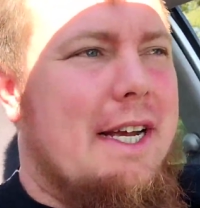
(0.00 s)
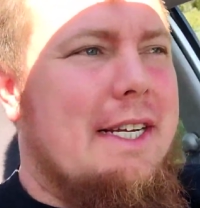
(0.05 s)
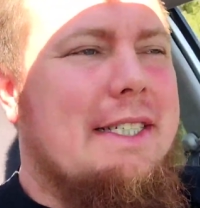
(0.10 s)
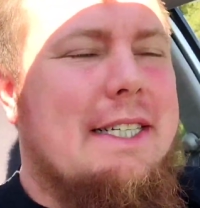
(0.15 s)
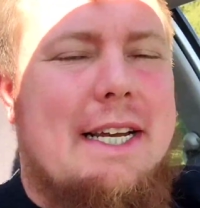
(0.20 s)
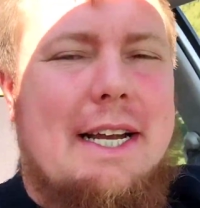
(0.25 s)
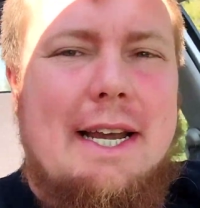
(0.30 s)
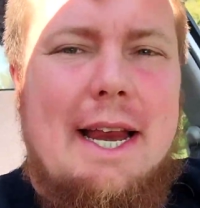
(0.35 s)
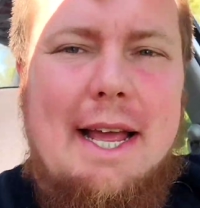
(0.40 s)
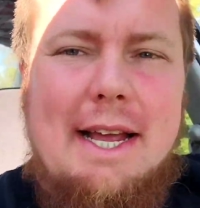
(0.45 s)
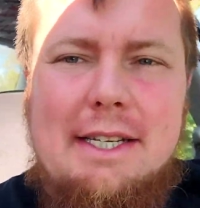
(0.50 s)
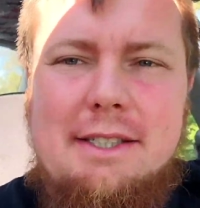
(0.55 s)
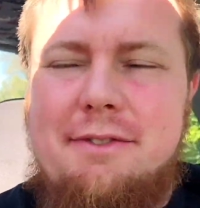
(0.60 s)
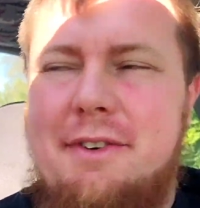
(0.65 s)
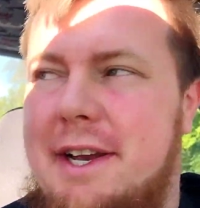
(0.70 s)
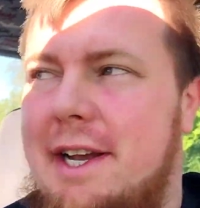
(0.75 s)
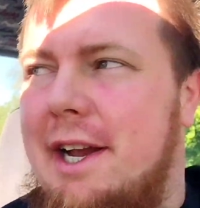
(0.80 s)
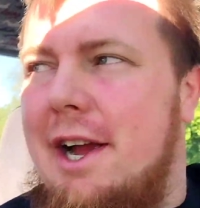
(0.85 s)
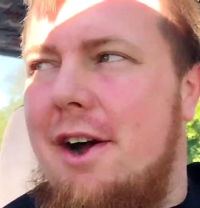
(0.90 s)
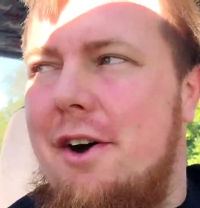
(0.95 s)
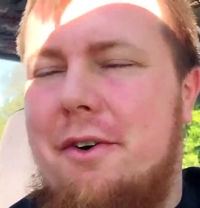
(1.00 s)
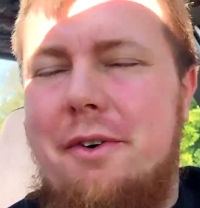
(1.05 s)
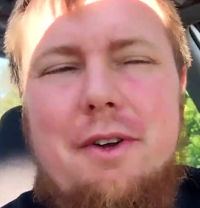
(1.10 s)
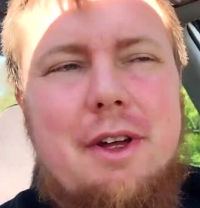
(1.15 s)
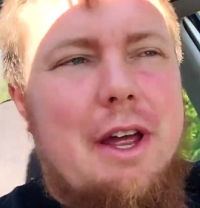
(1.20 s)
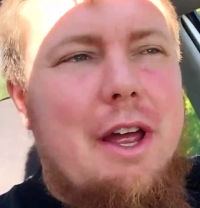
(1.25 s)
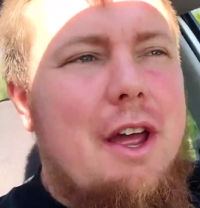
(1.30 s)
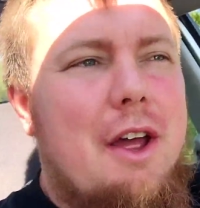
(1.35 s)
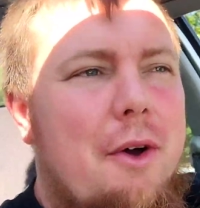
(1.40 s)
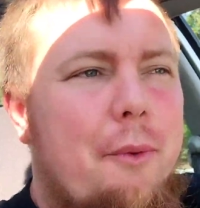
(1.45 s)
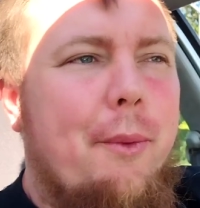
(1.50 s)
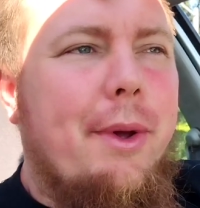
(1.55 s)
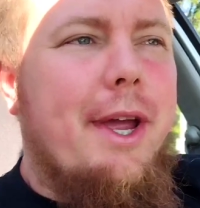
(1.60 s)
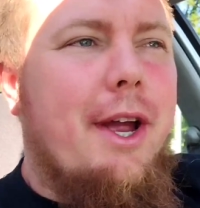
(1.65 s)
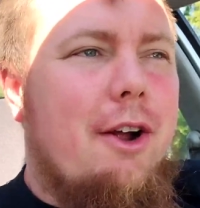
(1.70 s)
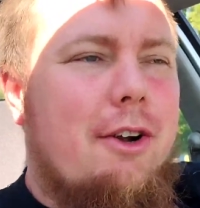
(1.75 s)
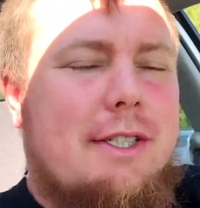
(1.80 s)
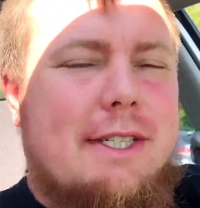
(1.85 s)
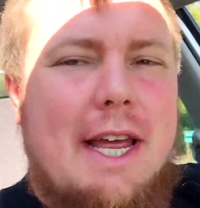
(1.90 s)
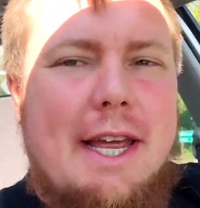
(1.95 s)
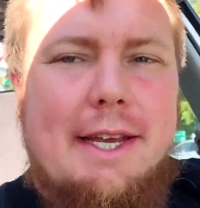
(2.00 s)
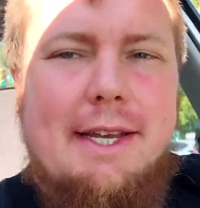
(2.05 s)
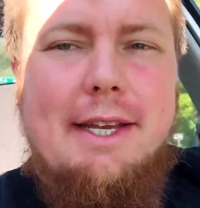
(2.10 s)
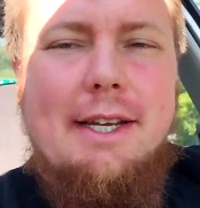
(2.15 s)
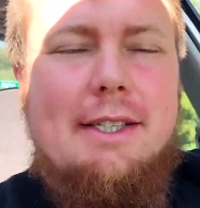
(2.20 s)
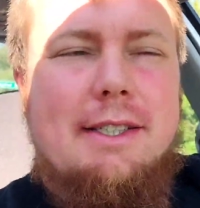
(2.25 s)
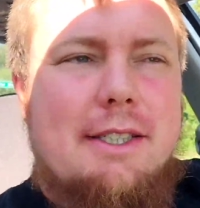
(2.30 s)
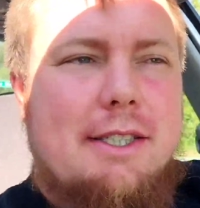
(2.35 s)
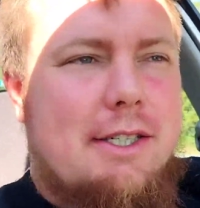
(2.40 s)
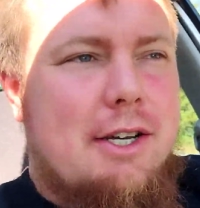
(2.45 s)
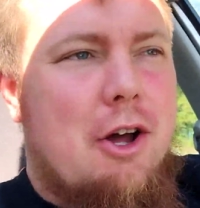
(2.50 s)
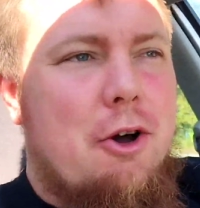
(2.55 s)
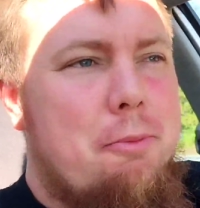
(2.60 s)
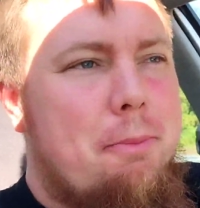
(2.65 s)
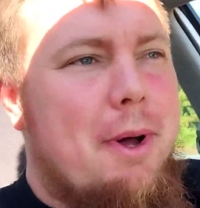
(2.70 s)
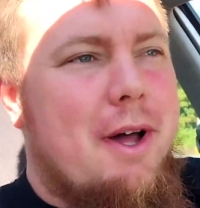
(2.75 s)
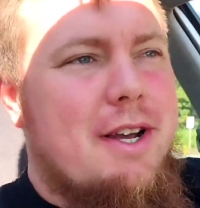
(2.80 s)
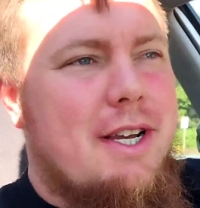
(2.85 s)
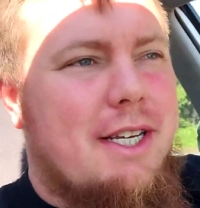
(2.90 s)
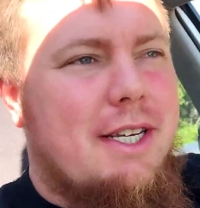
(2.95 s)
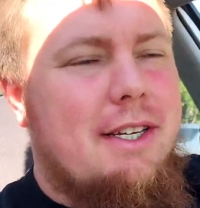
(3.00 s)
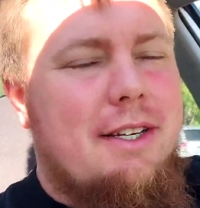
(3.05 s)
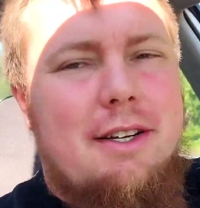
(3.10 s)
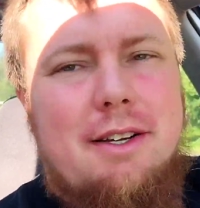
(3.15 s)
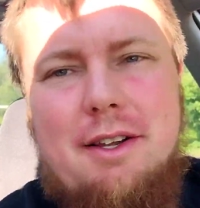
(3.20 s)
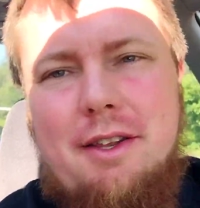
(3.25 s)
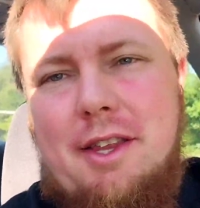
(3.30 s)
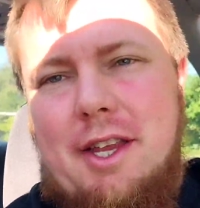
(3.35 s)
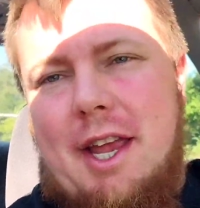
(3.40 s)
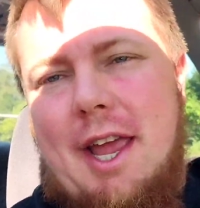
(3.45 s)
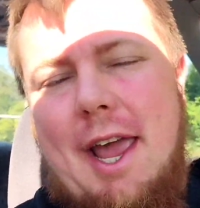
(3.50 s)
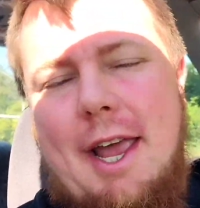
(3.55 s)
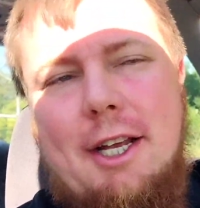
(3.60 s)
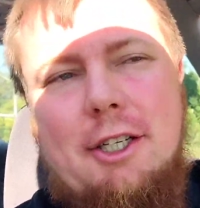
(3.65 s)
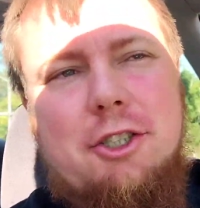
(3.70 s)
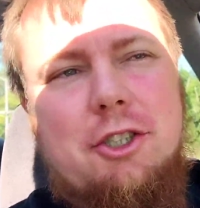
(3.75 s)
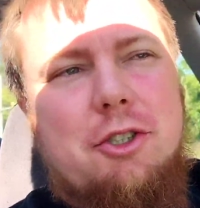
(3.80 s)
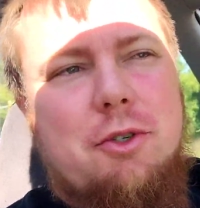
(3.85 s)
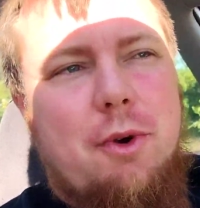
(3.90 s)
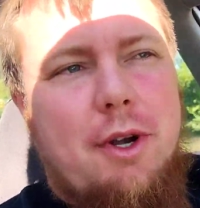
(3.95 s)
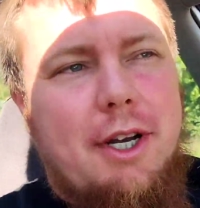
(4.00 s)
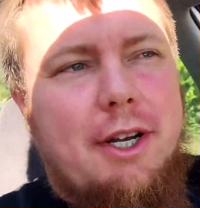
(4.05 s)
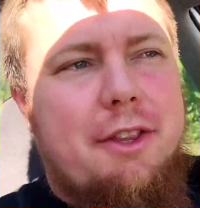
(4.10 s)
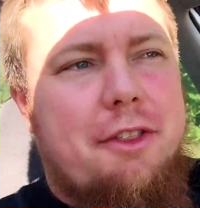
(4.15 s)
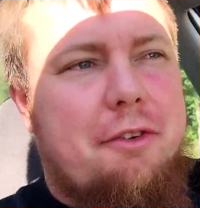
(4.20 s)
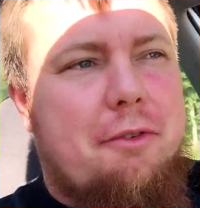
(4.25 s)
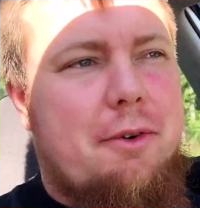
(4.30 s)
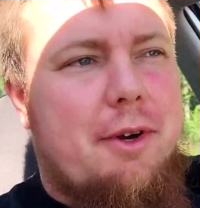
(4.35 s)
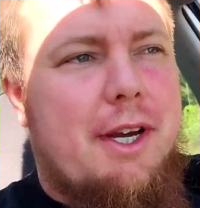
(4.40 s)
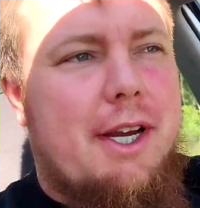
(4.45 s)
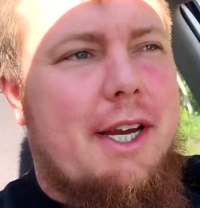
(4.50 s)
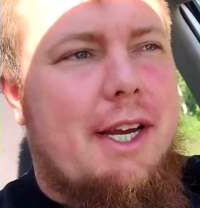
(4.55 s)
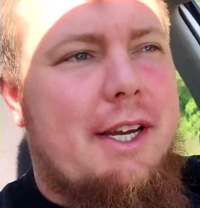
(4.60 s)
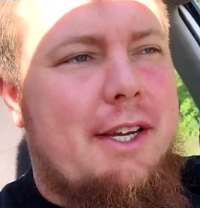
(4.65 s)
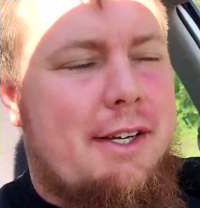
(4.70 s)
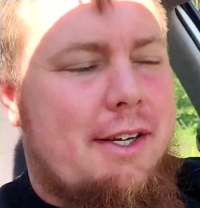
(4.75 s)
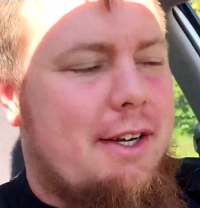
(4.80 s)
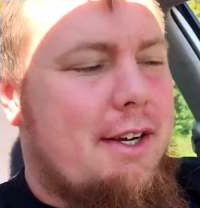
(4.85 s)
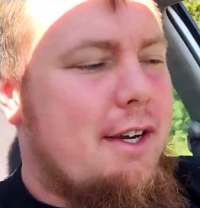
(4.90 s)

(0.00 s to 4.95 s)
In today's video, we are taking Snow Bunny, the H23a